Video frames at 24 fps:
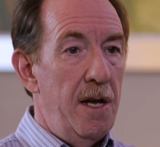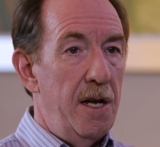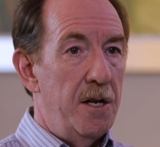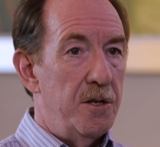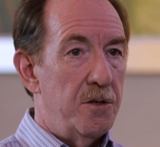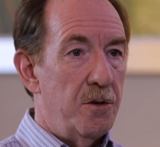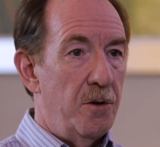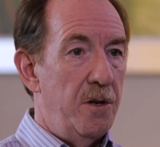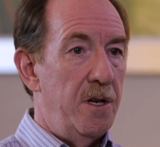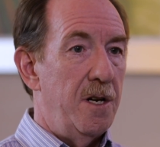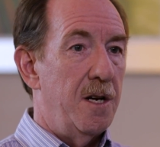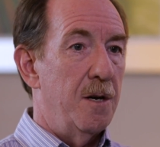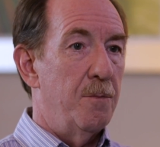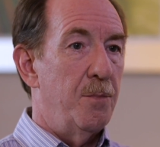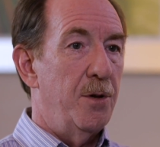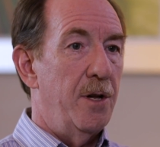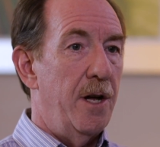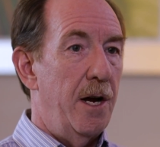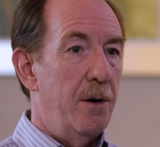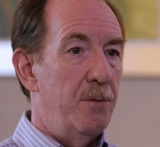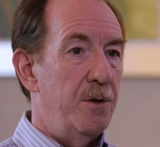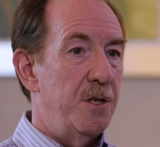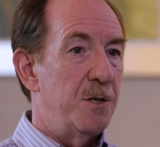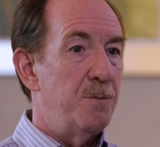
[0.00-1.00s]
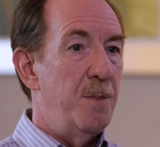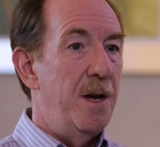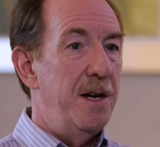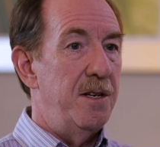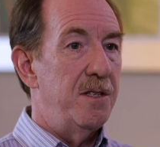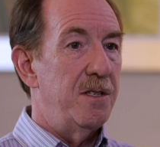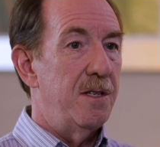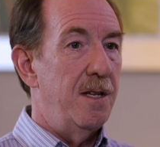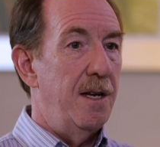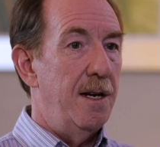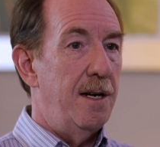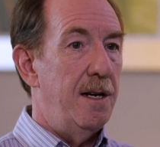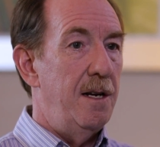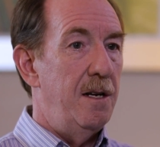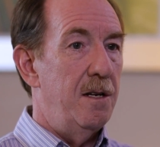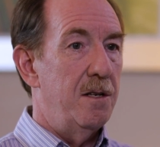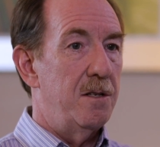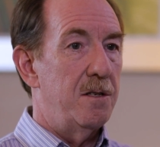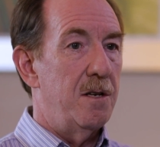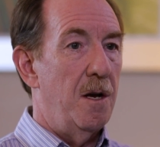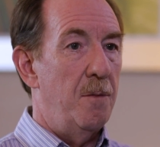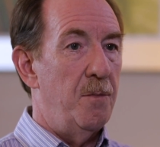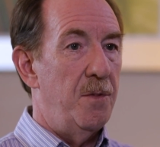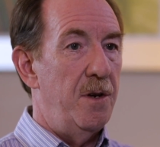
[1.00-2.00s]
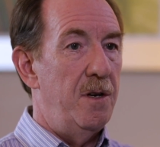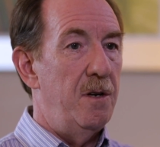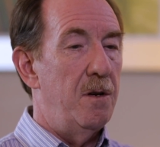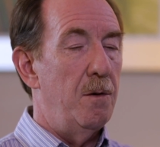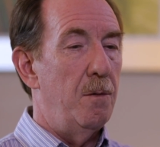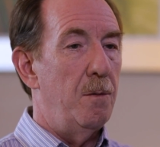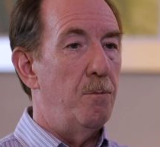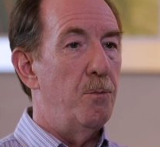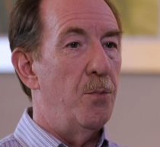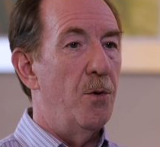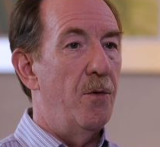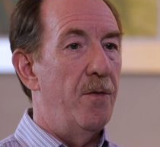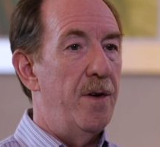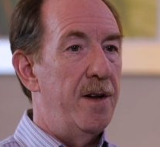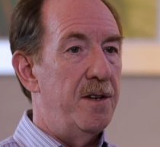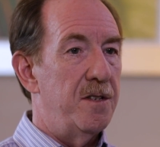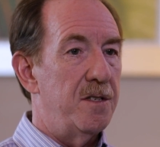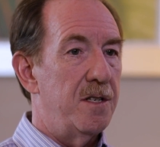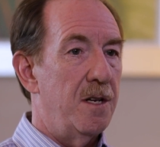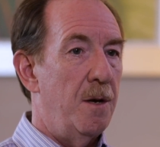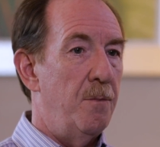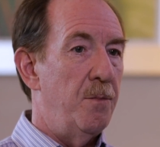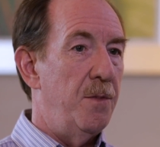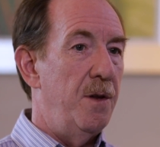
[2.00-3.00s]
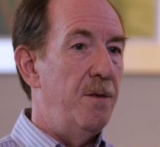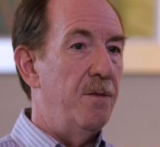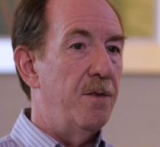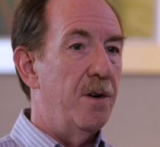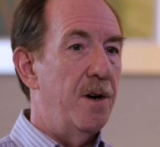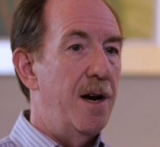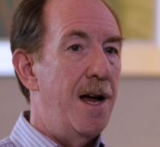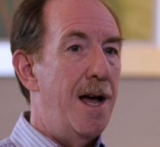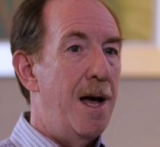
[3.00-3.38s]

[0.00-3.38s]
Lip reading: And so you can apply risk-based thinking to something to prevent something from